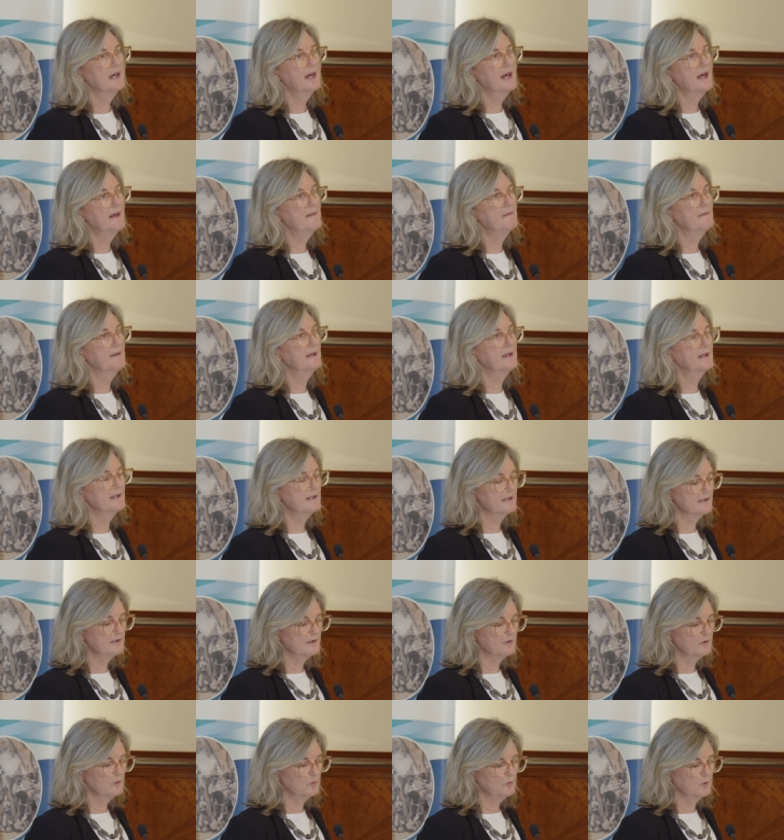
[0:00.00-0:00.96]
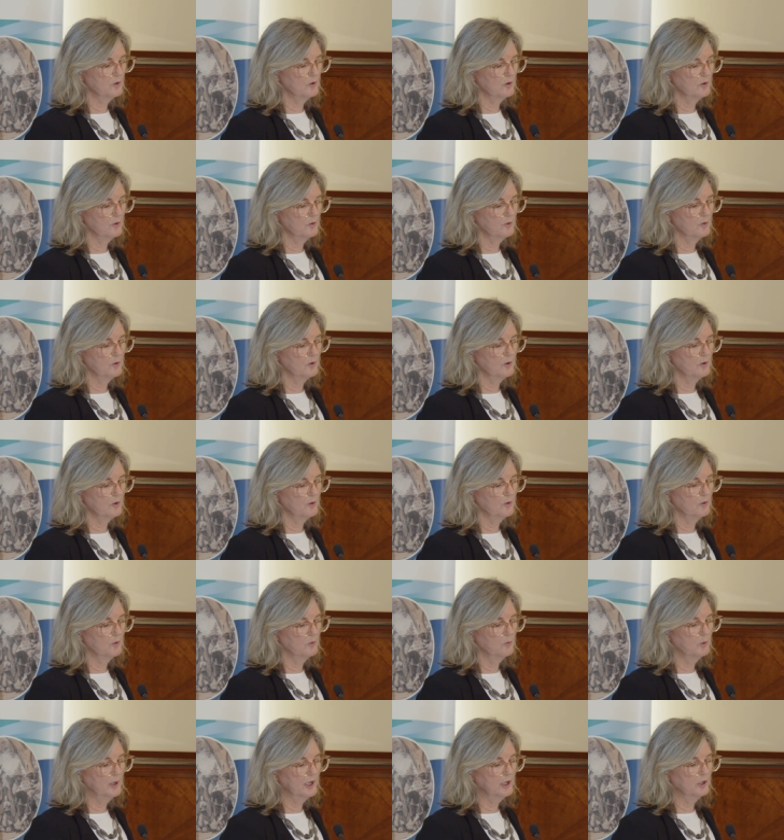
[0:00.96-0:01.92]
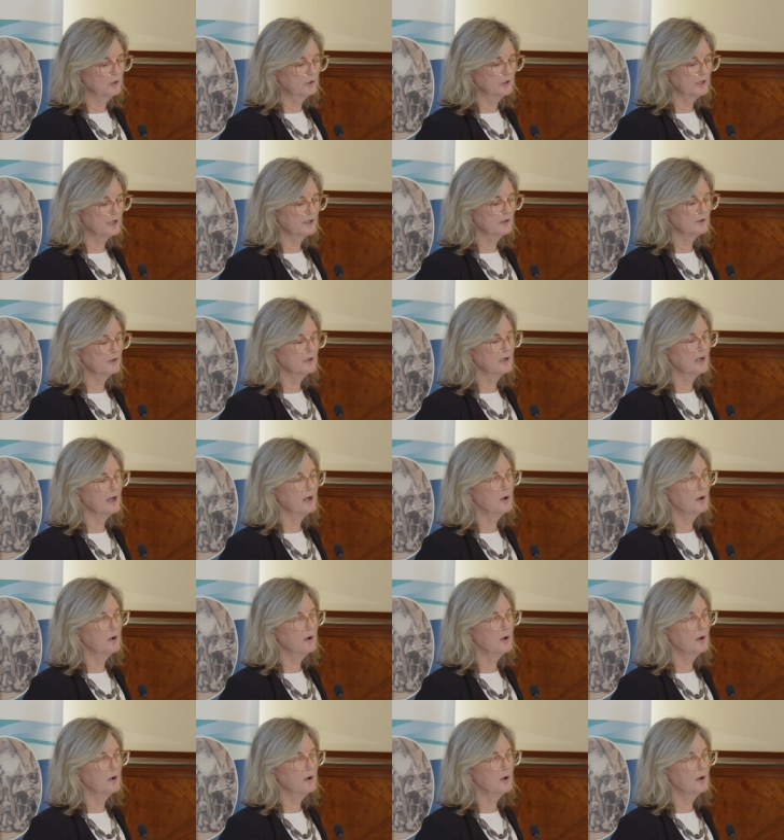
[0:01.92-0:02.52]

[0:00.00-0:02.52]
And then we look at